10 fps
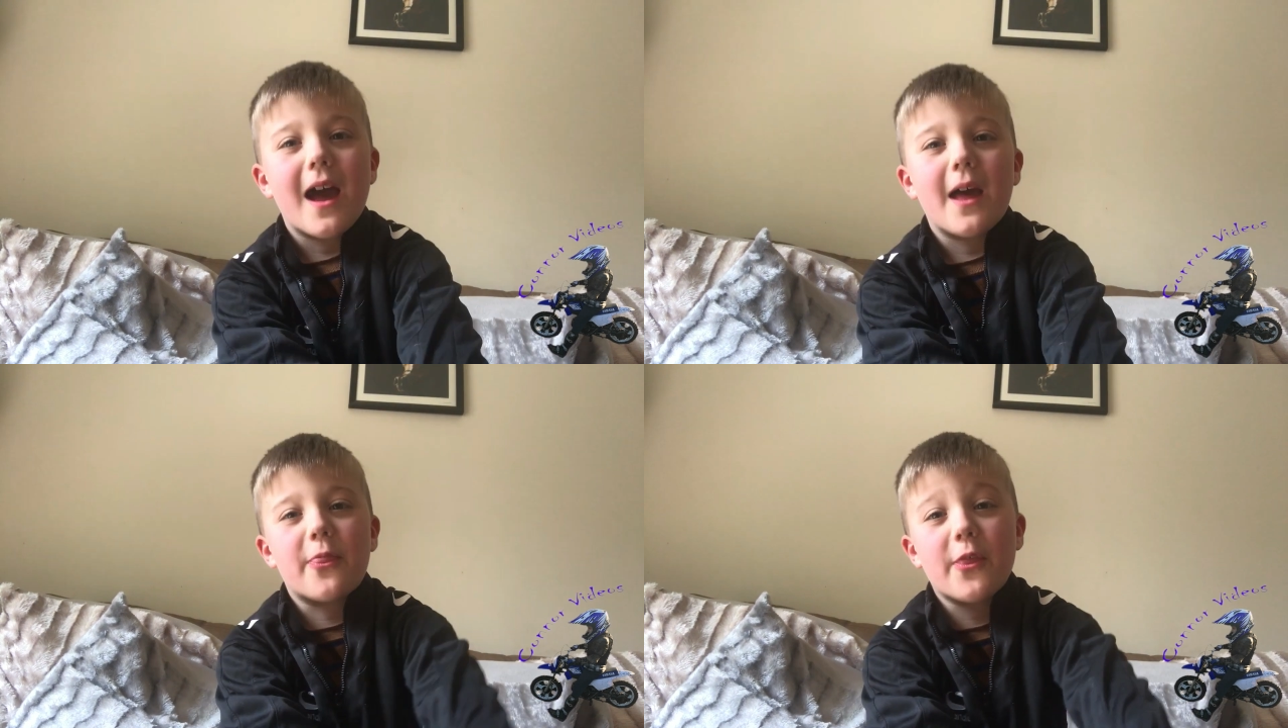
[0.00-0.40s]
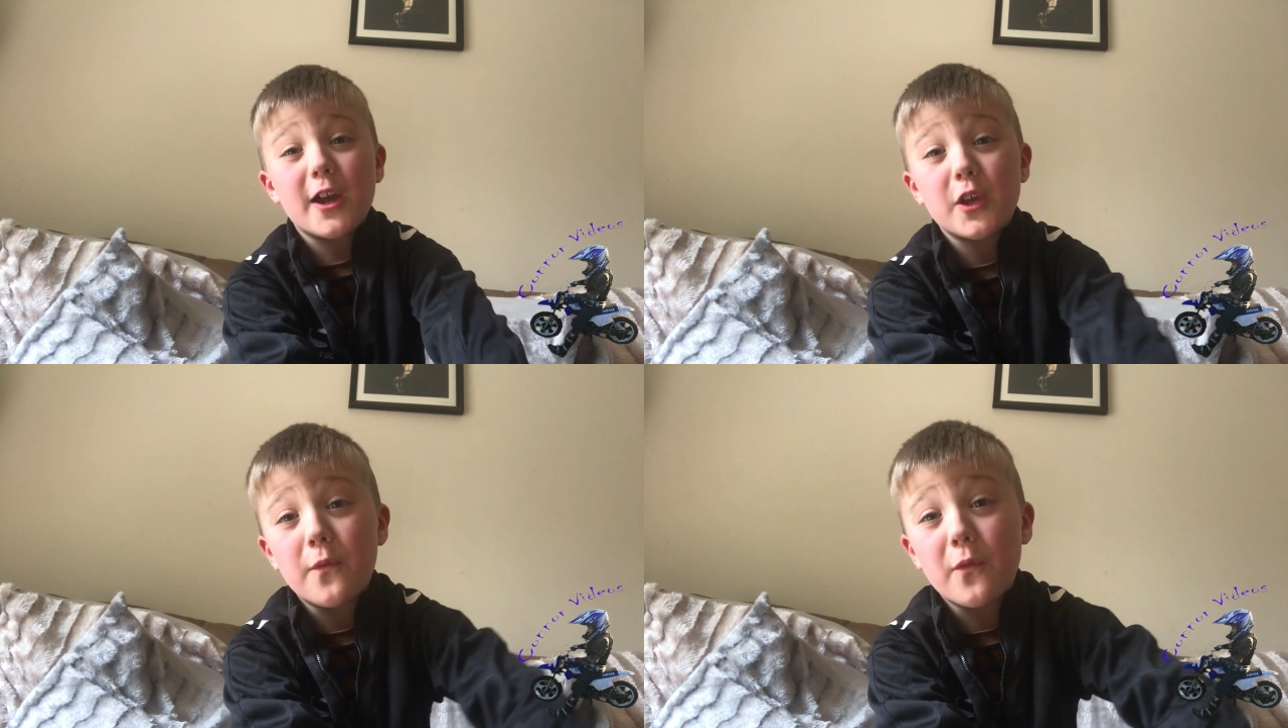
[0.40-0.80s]
And
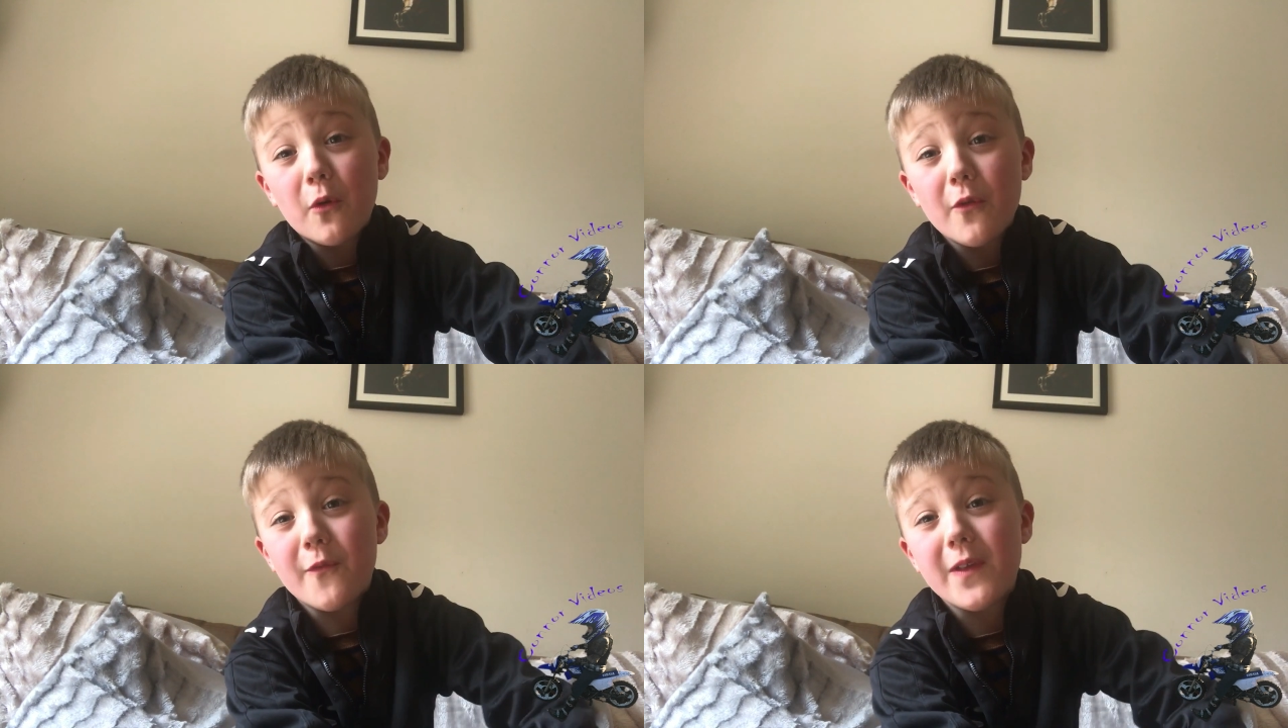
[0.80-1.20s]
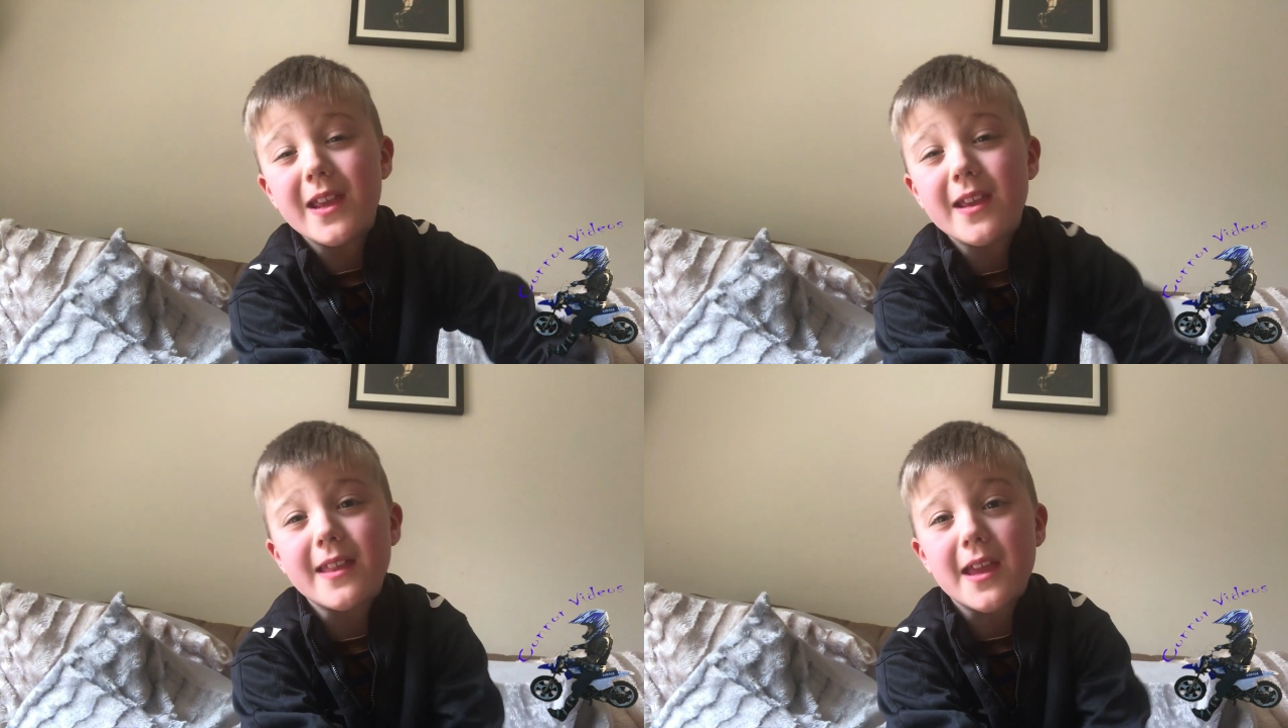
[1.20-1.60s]
thank you for all the
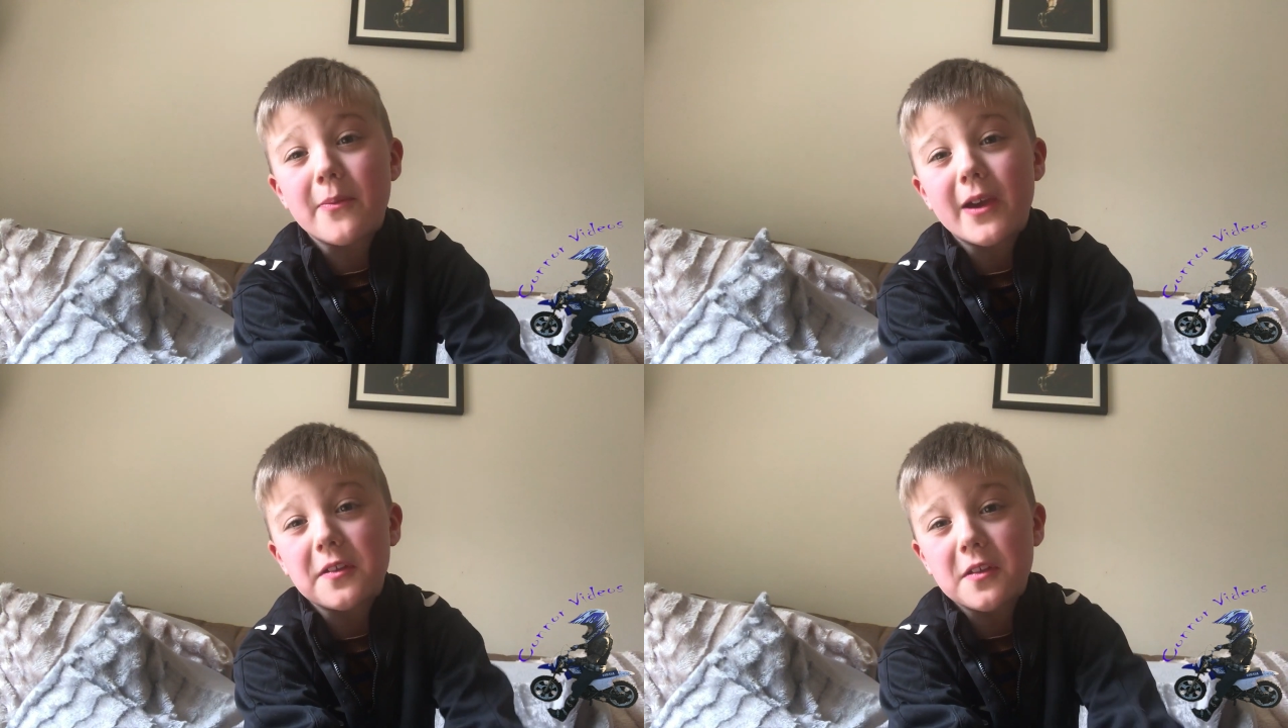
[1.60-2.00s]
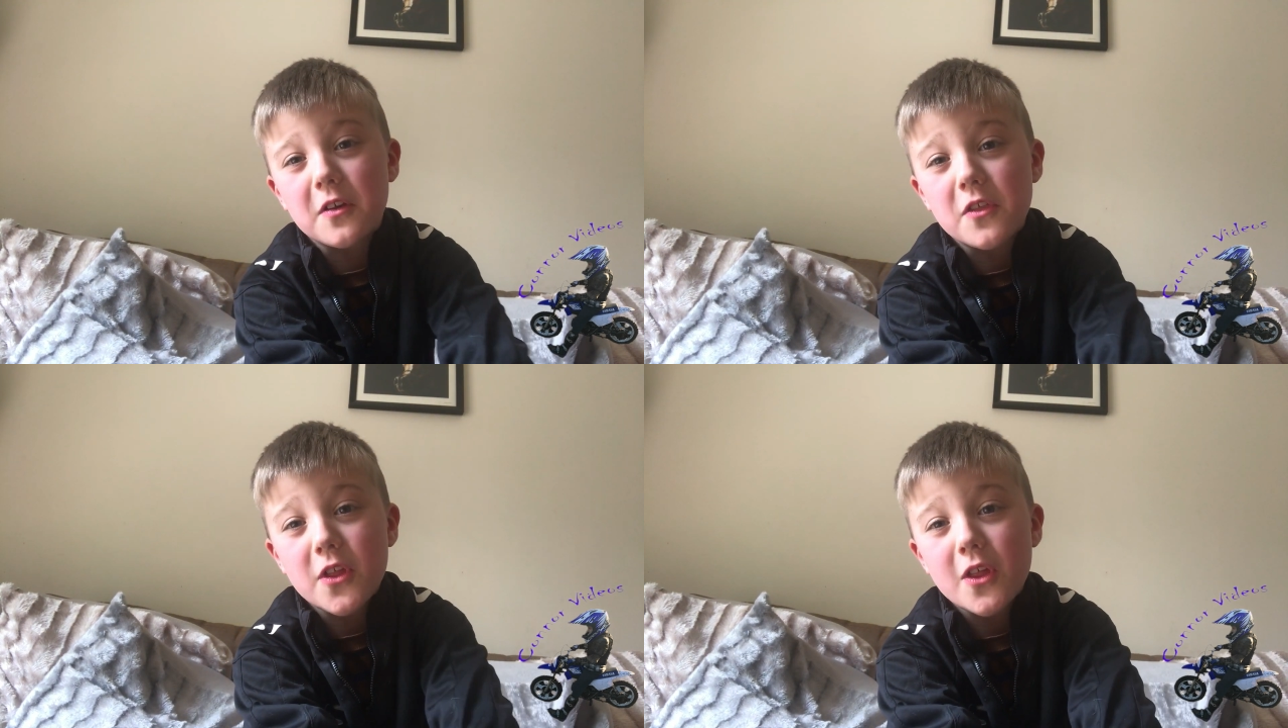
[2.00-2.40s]
VE Day
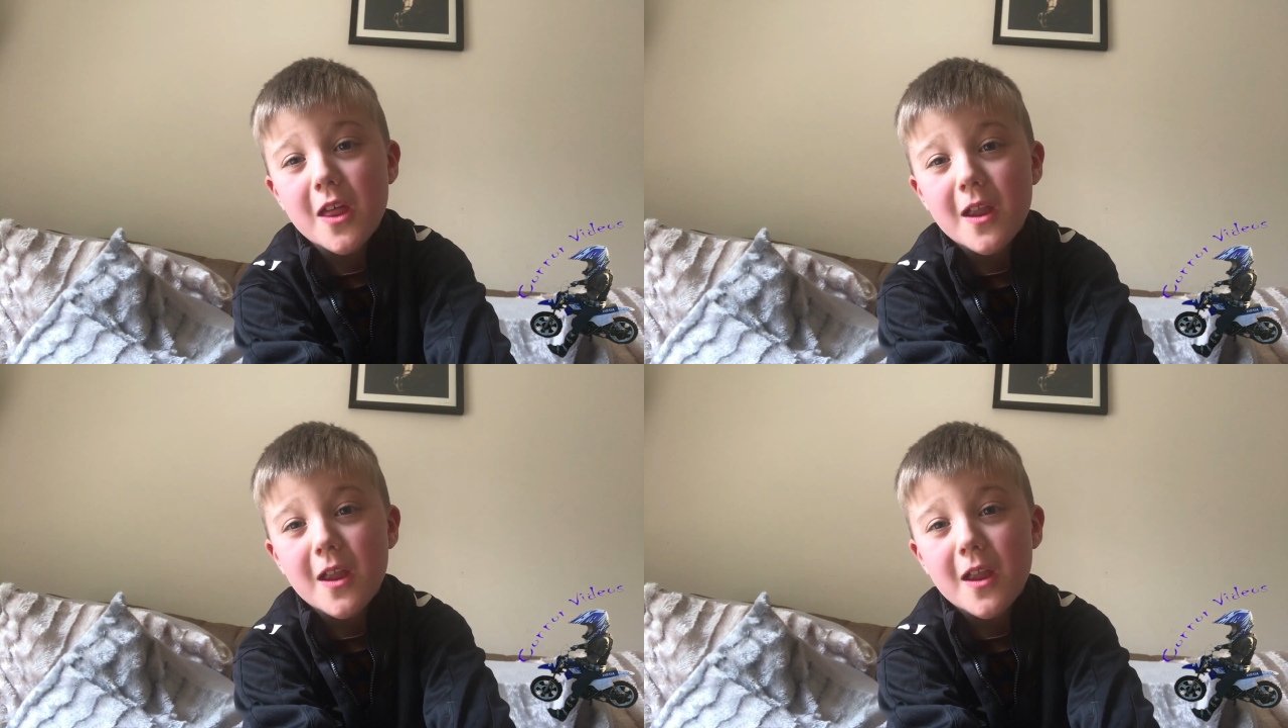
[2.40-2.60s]
pictures.